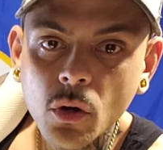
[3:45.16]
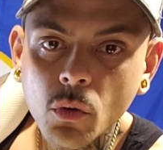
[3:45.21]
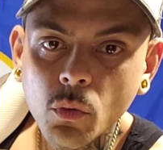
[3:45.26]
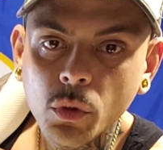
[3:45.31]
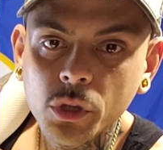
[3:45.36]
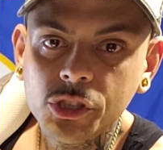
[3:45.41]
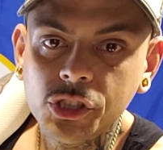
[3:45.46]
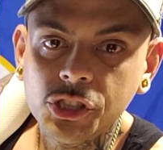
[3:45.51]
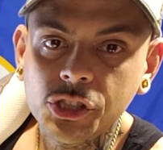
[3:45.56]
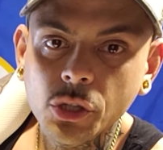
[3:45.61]

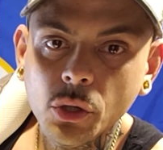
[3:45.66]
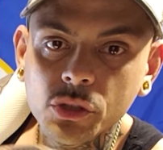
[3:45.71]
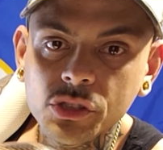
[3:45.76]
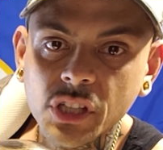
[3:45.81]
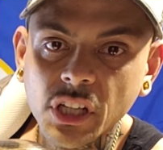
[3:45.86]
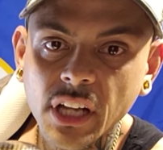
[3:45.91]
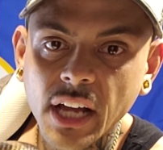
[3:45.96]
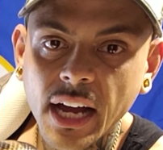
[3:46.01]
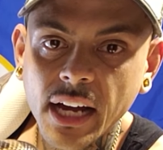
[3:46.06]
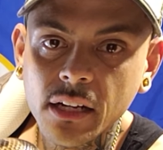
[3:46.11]
which shows
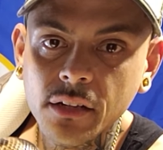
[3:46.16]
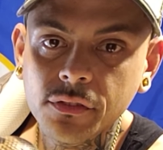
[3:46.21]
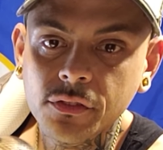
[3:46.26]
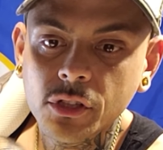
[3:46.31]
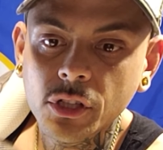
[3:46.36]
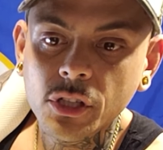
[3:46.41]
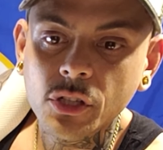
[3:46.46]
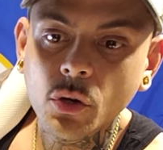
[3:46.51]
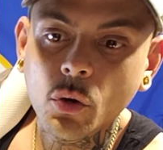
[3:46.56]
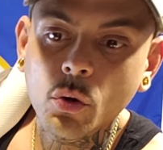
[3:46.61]
a lot of
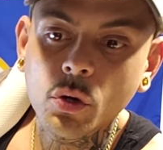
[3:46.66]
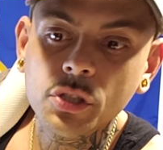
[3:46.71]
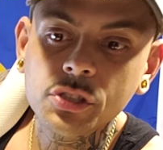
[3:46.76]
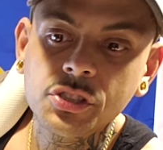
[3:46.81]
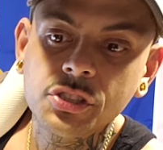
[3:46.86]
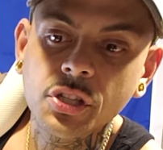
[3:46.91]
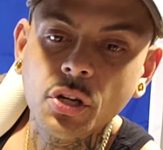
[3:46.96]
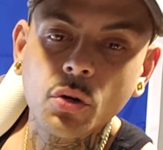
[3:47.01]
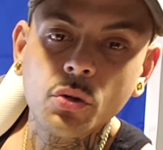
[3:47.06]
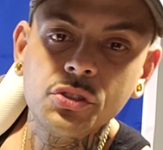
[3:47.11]
good
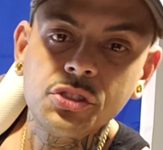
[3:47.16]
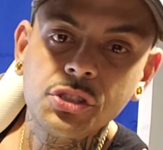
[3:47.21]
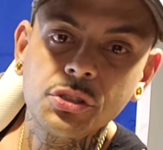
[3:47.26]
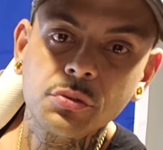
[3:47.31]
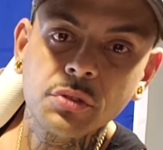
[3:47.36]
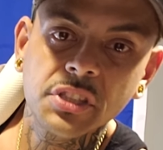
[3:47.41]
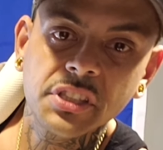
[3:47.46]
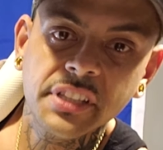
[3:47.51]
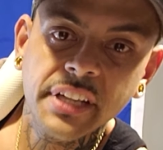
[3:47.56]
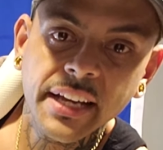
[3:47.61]
orange tones you
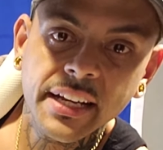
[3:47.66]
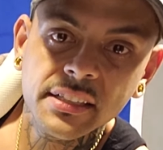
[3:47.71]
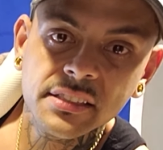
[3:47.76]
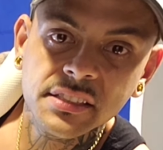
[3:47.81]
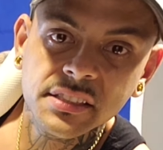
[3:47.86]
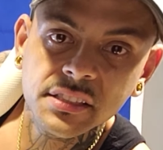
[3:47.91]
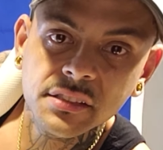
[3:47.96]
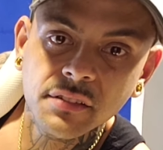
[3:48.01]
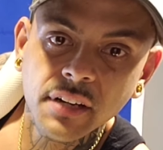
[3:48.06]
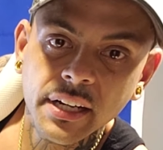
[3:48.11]
really can't
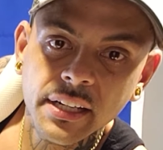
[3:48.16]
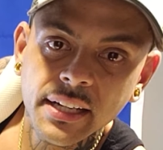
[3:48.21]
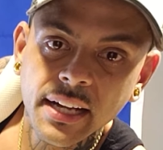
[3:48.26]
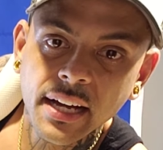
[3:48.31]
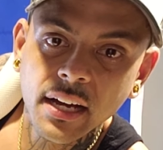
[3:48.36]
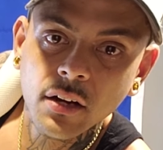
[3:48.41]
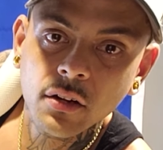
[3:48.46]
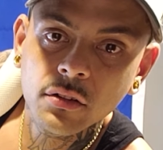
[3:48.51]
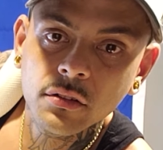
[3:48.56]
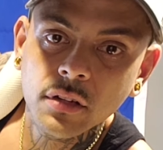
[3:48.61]
see right
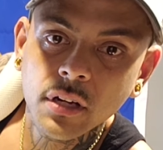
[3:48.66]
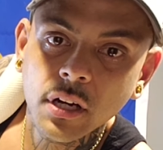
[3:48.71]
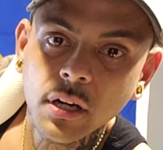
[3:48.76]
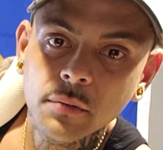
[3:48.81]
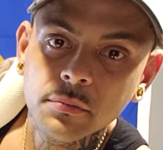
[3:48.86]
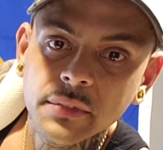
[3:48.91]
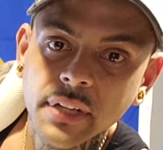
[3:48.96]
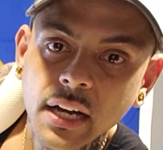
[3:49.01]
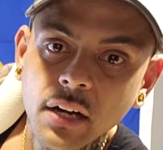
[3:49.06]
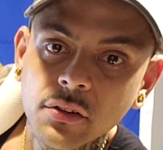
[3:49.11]
now.
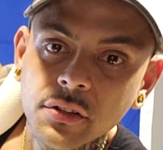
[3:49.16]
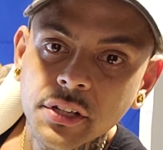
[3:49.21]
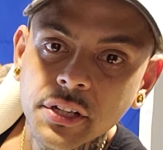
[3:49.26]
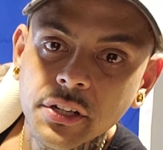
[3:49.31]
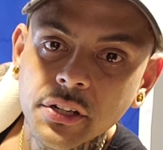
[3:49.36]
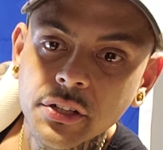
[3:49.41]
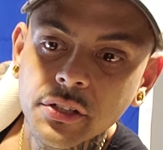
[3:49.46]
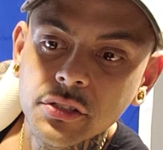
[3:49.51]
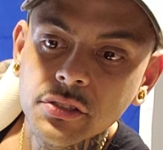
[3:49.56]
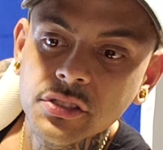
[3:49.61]
Down
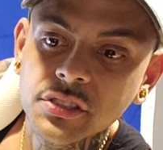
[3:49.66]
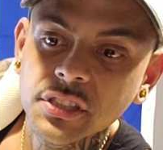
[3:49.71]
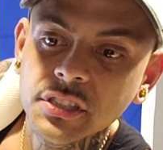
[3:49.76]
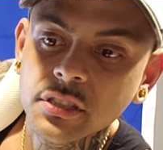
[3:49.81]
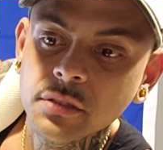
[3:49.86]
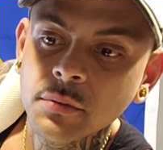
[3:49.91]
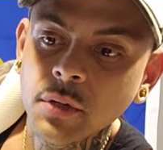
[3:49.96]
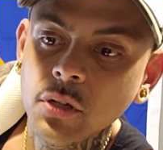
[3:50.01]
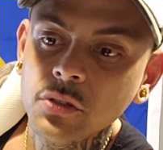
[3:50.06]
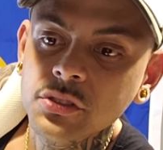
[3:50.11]
here, you'll see it
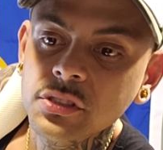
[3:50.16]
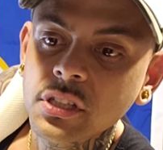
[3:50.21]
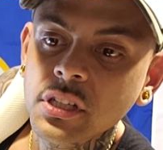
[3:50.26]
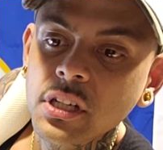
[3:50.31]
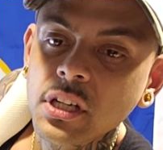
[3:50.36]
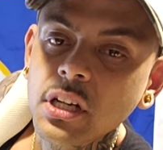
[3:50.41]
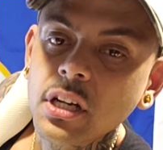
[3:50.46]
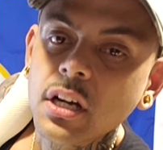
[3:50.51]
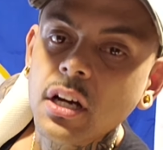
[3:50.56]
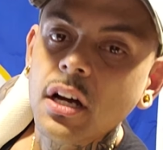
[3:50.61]
the most.
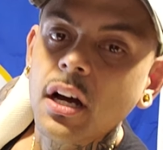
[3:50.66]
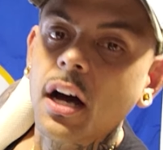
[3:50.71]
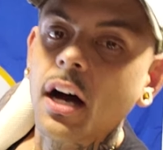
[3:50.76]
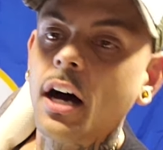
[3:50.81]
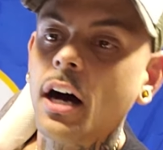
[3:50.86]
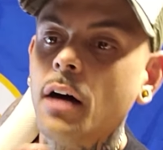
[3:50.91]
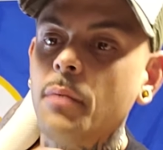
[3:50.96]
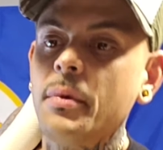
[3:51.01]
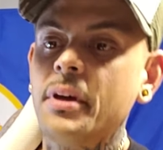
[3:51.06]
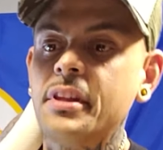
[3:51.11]

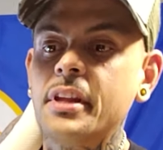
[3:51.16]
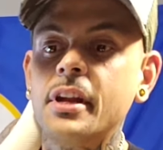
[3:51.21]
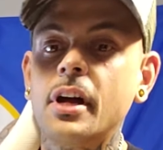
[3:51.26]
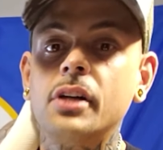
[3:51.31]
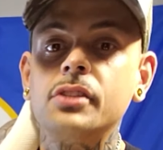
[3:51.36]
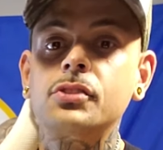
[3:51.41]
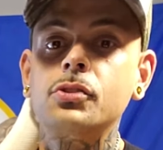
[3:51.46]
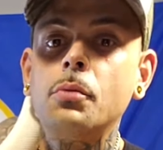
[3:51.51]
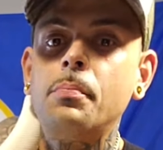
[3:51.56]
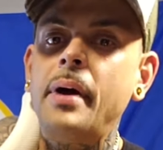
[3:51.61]
And then
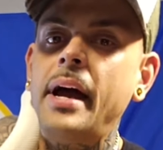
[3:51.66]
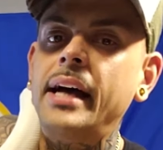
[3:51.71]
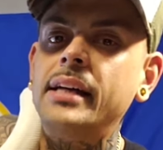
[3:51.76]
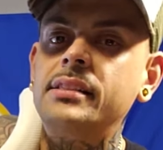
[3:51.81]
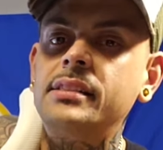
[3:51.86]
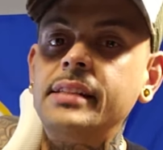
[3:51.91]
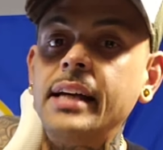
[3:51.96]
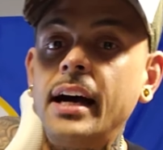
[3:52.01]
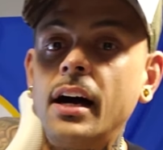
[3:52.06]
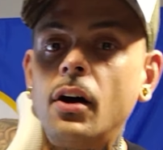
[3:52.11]
also
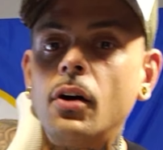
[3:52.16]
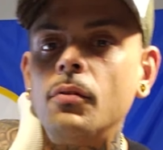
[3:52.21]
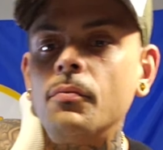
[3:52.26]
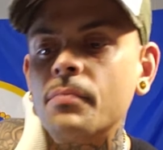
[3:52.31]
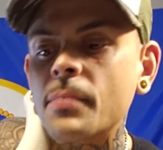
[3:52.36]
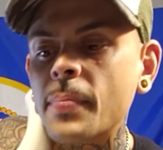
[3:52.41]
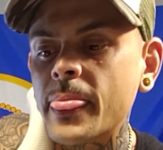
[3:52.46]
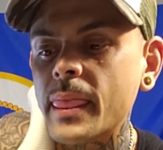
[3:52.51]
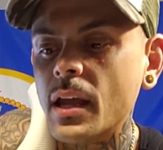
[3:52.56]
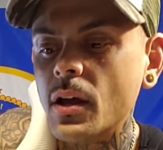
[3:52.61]
Pastel,
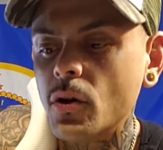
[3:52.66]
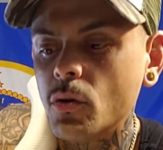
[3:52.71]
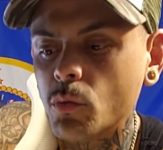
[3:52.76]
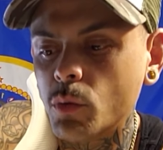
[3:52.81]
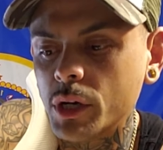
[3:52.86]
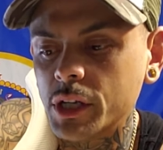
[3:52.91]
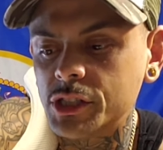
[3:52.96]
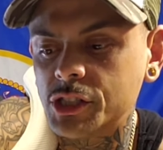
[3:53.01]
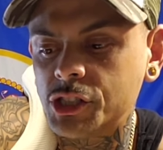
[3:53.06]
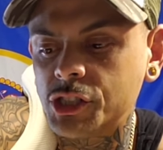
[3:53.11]

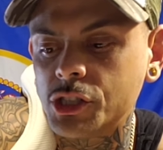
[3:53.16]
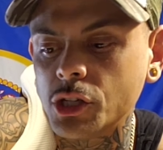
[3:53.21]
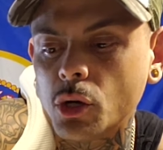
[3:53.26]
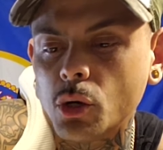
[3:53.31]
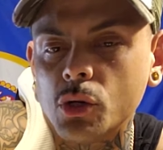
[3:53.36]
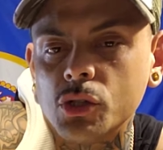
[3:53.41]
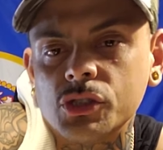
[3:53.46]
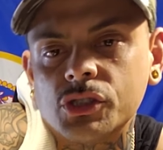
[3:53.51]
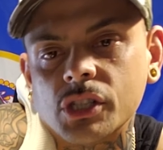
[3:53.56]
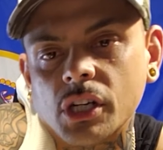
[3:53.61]
which
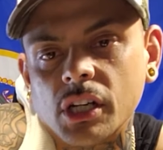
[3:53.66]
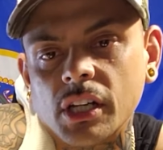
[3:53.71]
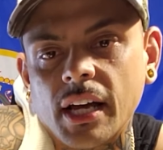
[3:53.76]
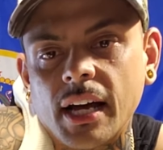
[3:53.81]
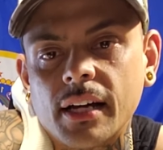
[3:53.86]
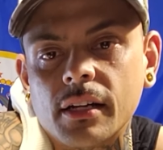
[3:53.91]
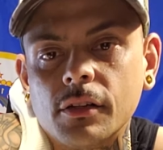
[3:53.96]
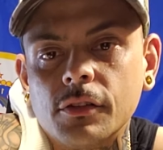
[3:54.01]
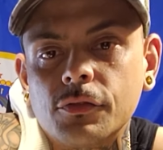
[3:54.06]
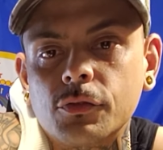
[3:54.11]
shows a
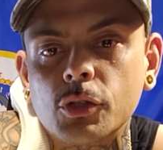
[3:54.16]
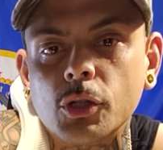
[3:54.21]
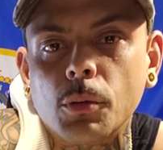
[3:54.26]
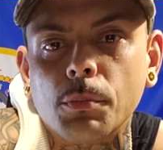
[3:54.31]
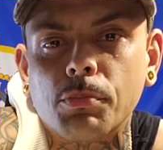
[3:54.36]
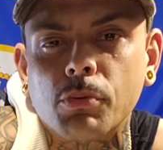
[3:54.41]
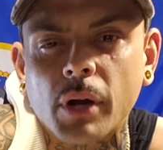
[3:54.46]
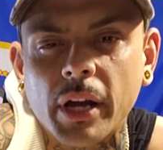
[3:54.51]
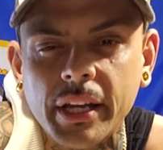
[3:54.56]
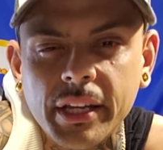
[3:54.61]
lot of real
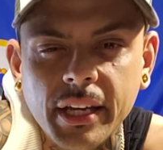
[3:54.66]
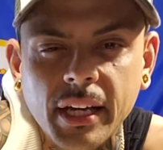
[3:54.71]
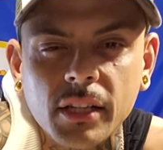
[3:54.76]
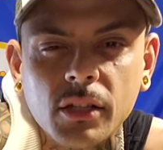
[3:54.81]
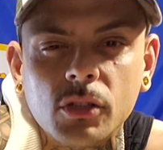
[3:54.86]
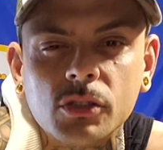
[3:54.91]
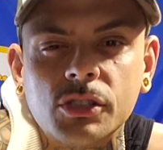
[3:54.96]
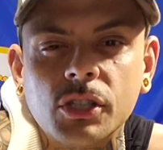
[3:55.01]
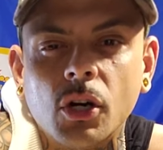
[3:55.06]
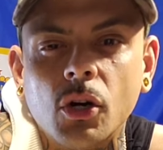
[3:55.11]
bright
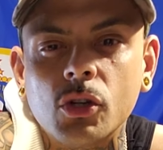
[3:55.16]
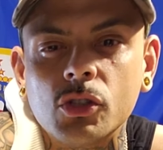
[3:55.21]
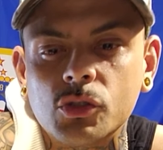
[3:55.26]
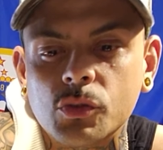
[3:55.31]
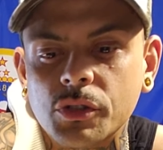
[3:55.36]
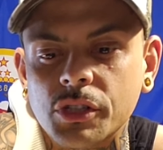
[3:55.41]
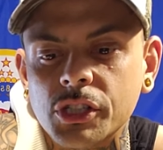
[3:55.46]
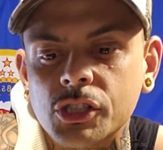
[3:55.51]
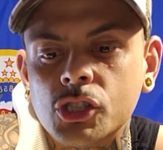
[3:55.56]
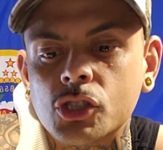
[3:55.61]
yellow tones
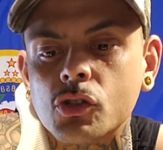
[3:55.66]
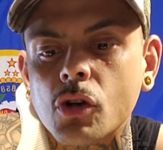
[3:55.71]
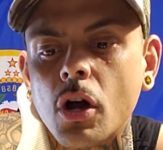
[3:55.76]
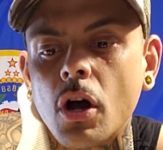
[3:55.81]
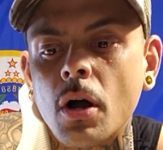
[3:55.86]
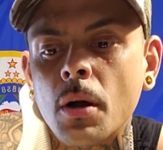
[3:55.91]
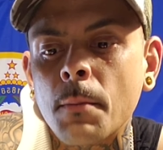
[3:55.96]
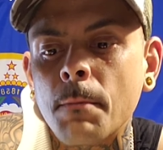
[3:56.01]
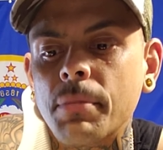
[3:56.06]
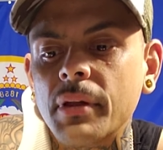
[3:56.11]
with a
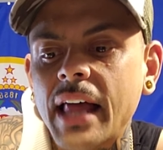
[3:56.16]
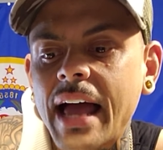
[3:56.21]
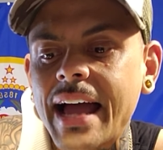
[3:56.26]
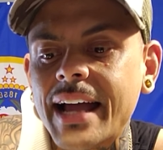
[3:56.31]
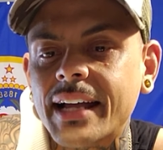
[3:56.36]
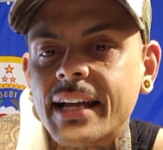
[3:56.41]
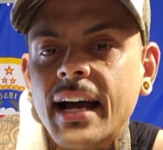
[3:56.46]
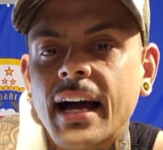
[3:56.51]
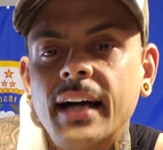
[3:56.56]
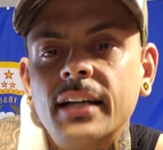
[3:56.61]
strong
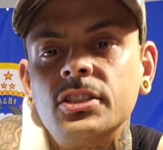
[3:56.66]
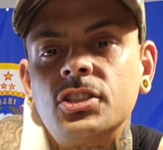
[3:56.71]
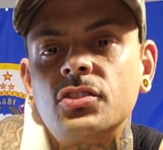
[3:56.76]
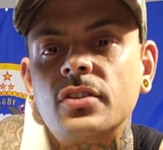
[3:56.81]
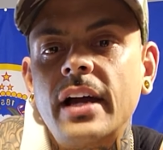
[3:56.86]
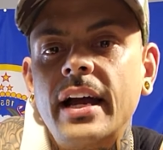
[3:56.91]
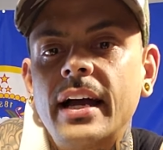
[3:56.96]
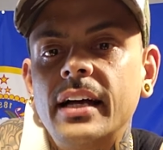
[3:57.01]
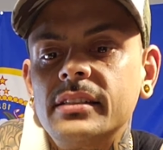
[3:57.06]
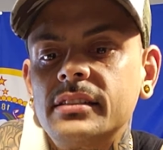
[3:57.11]
black
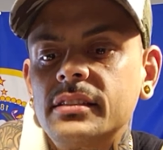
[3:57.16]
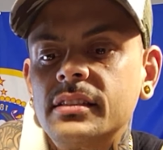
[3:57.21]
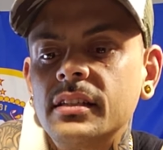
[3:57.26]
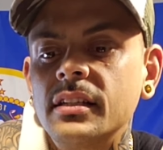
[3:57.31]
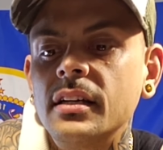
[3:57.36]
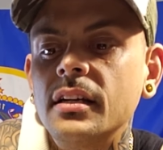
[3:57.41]
contrast.